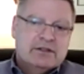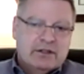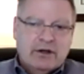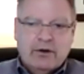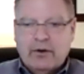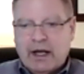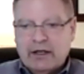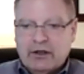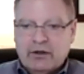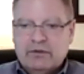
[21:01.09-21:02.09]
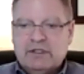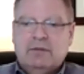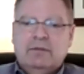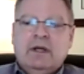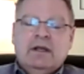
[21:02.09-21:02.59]
So I know
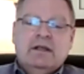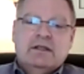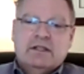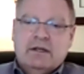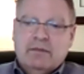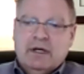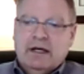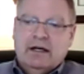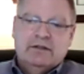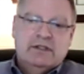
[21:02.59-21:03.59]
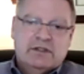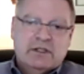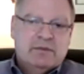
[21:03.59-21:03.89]
some health systems